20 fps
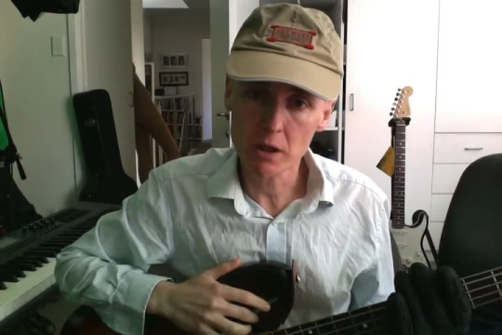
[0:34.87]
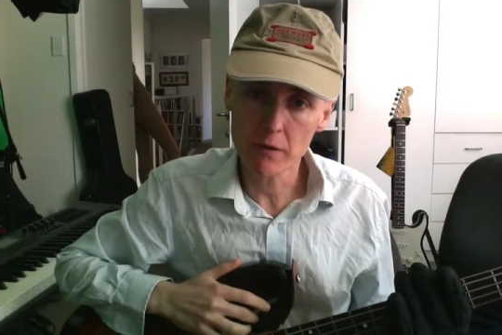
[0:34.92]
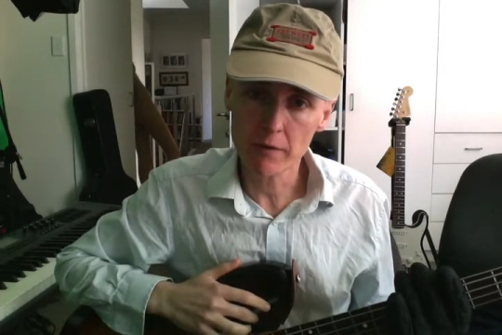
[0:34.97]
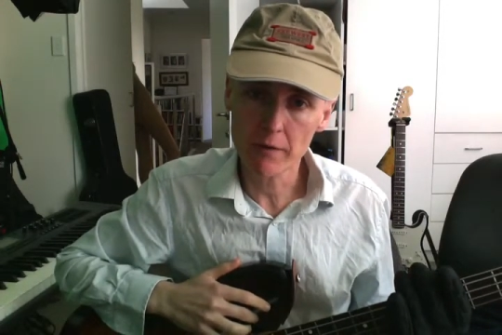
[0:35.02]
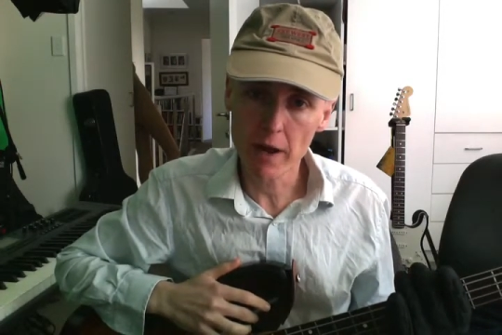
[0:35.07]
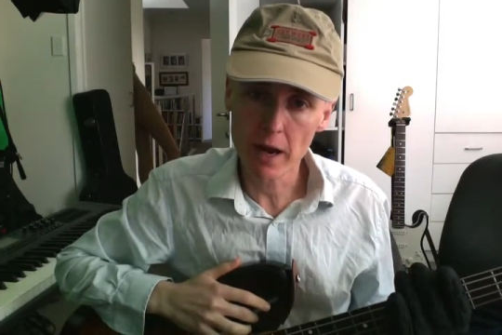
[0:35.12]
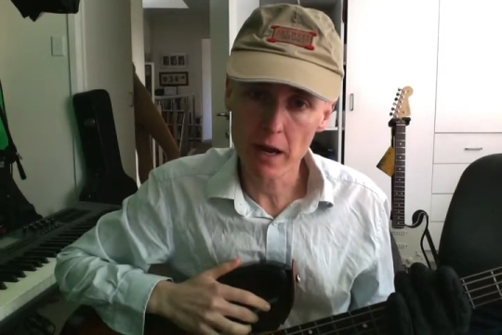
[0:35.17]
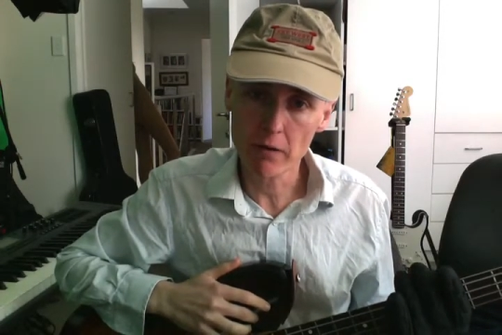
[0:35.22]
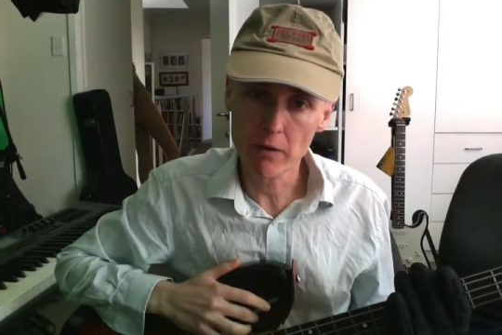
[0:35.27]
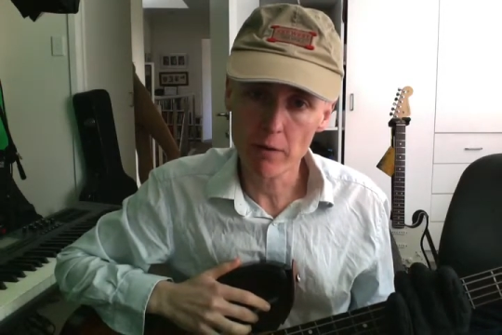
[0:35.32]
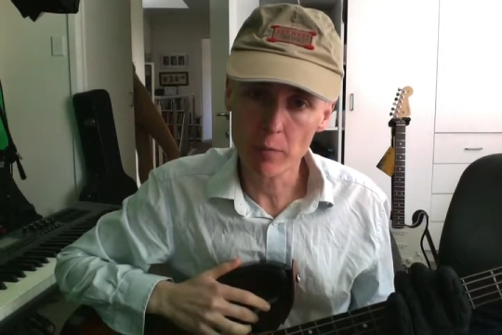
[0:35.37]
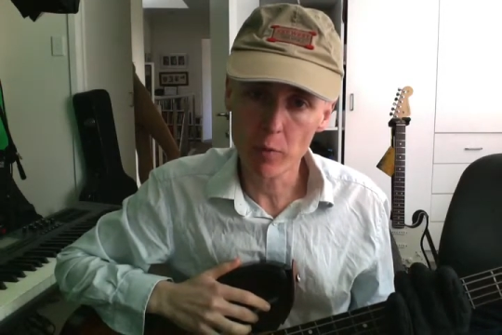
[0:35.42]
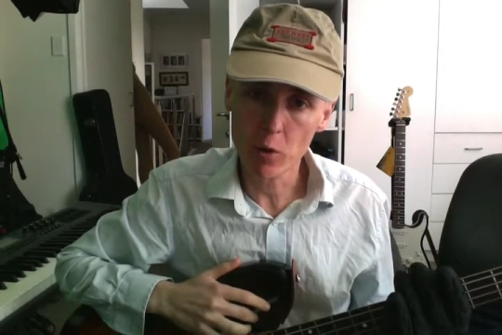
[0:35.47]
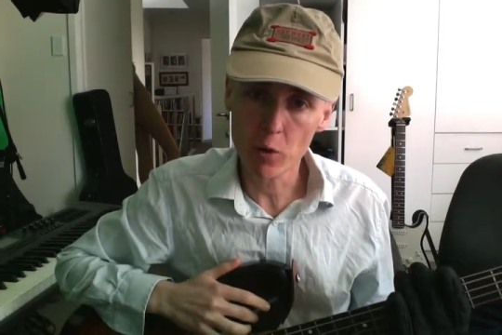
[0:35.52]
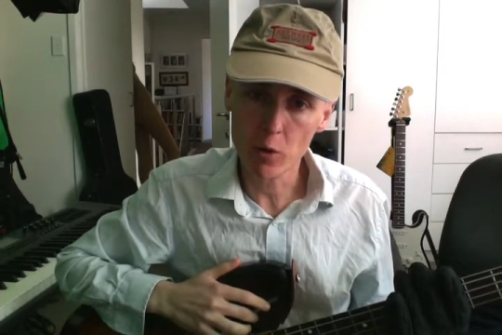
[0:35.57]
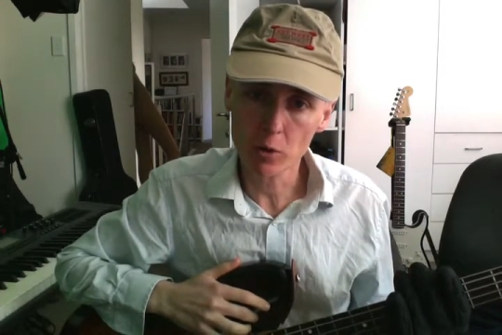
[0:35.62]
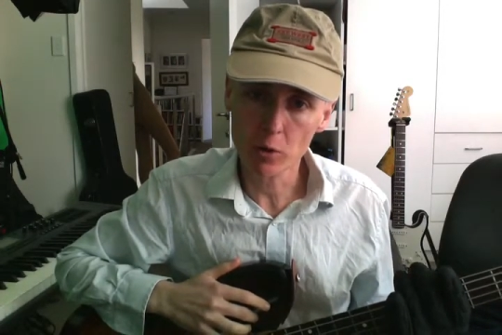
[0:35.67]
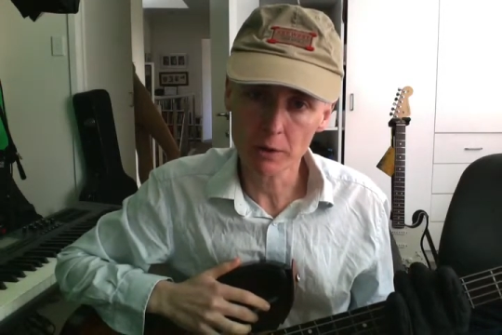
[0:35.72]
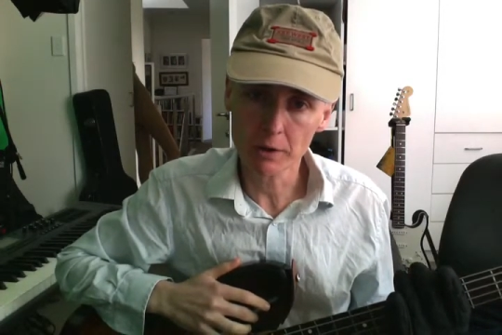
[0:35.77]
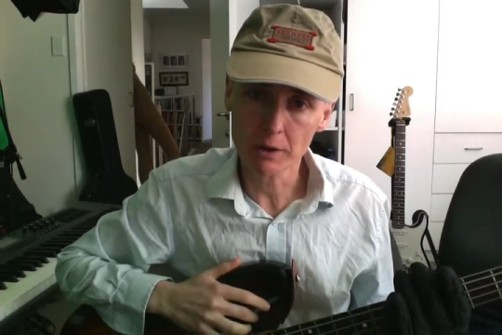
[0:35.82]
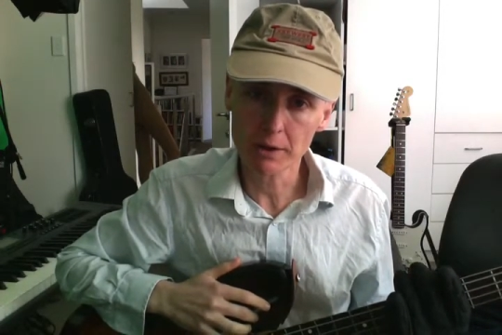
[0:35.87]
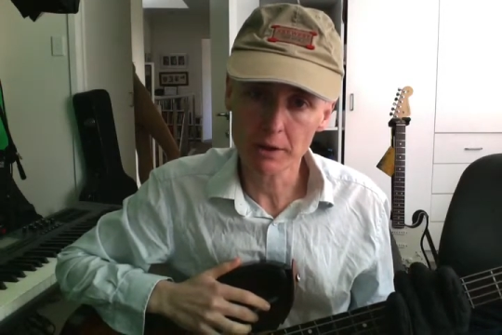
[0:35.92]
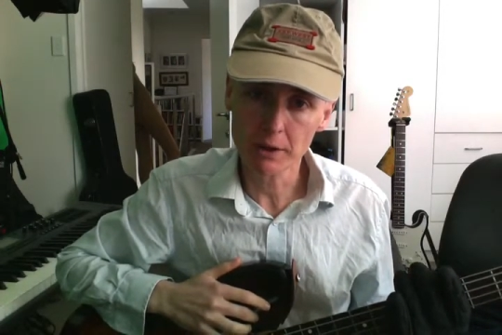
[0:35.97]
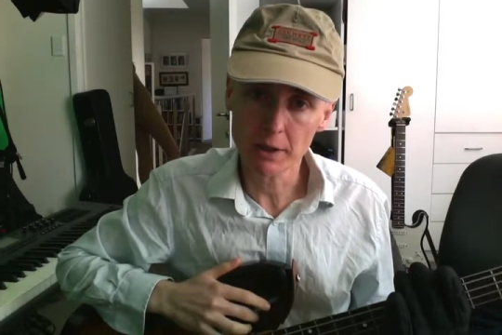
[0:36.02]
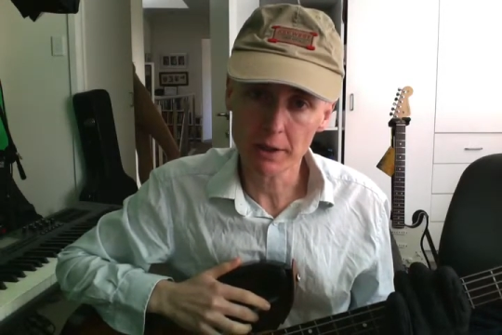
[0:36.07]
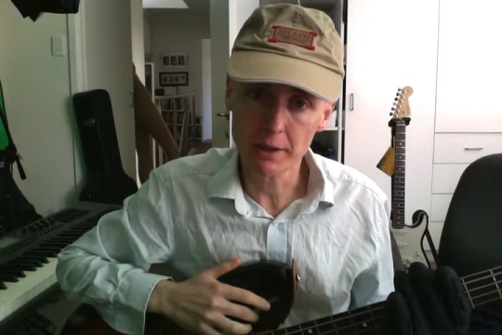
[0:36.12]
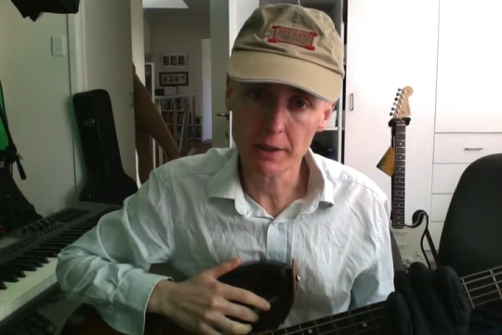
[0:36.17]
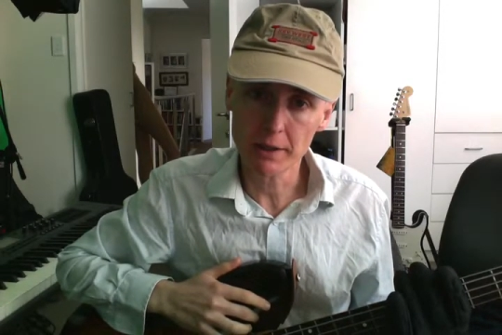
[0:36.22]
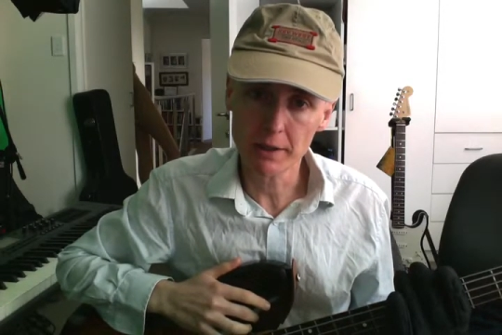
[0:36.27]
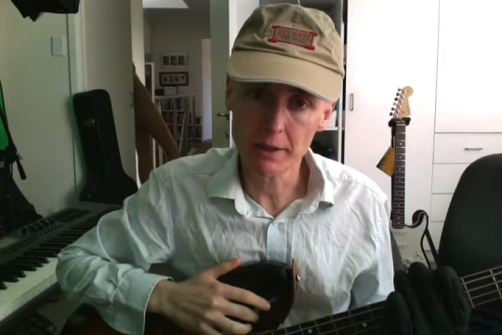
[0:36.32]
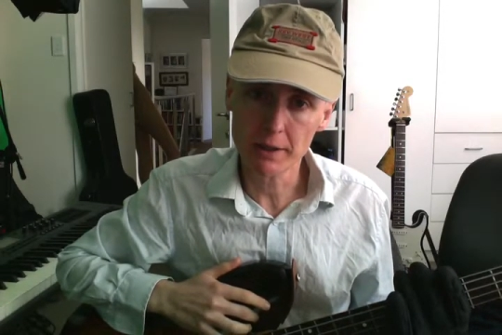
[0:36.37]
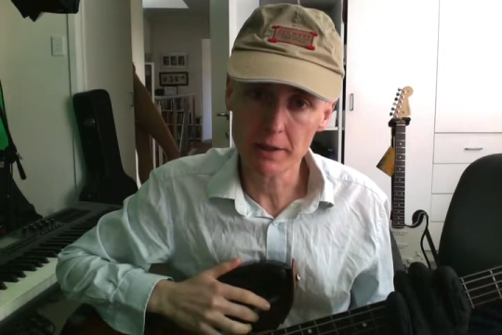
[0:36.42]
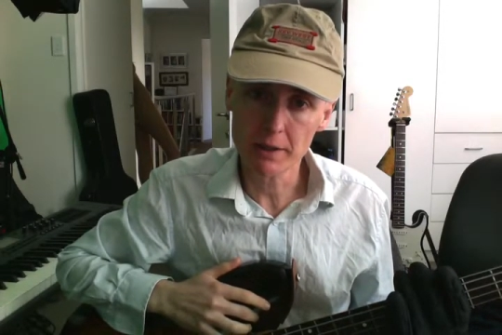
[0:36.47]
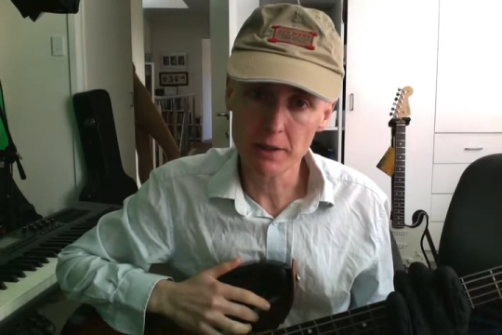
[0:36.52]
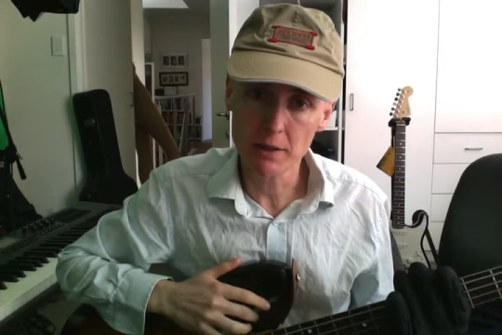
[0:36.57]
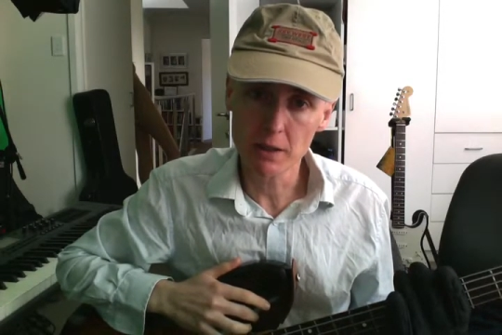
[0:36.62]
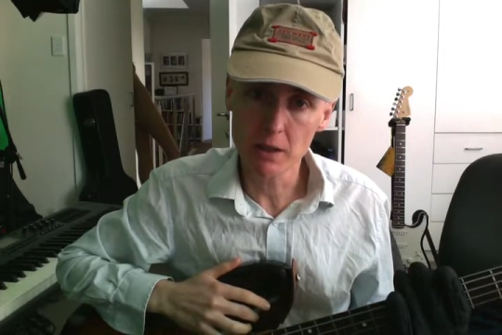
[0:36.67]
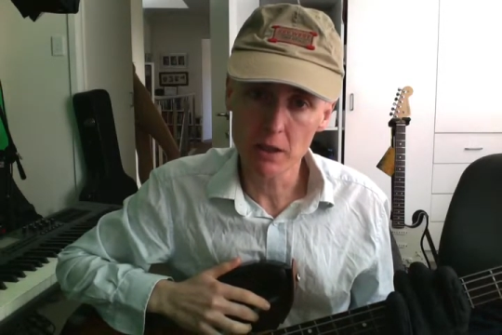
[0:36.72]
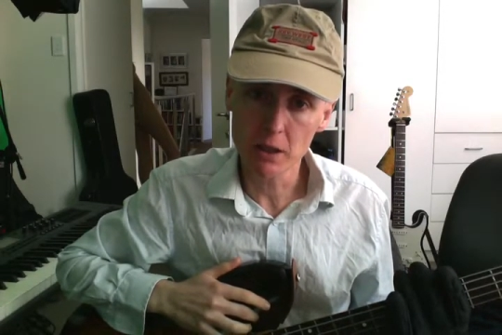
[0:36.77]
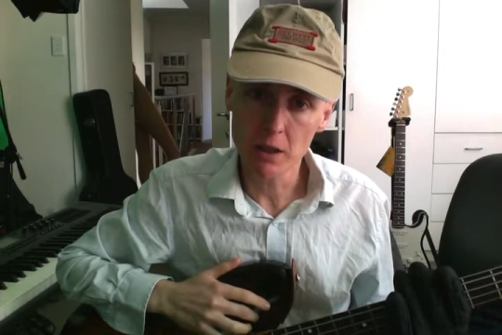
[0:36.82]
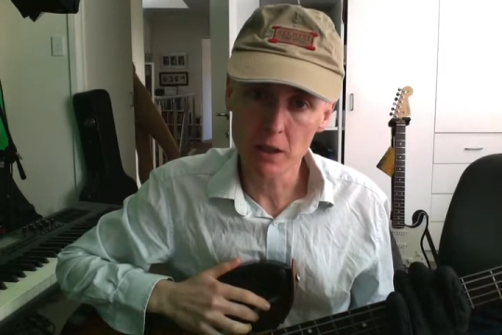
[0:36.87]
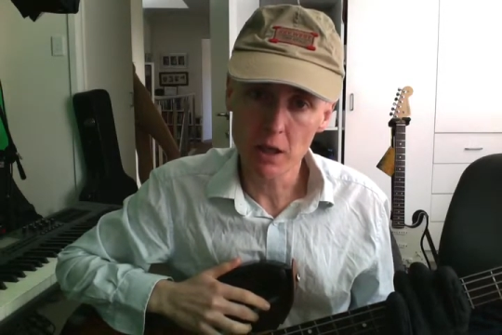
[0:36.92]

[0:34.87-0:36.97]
of how important it is